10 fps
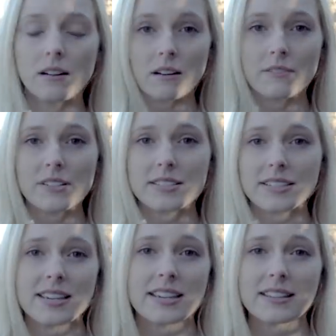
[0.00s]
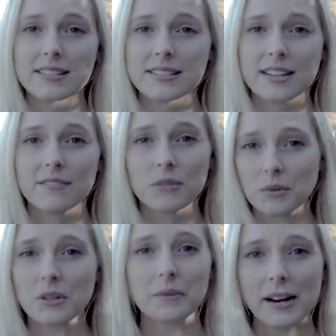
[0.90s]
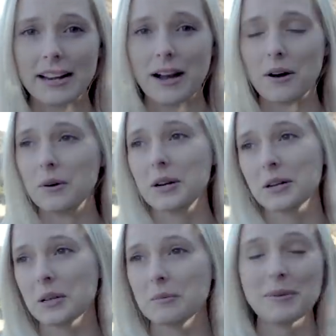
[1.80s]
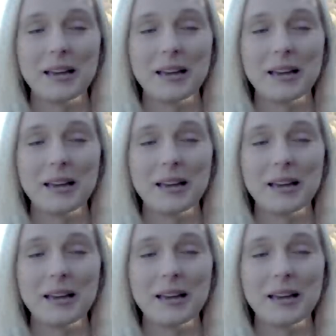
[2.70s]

Obviously, in the state of the world right now, global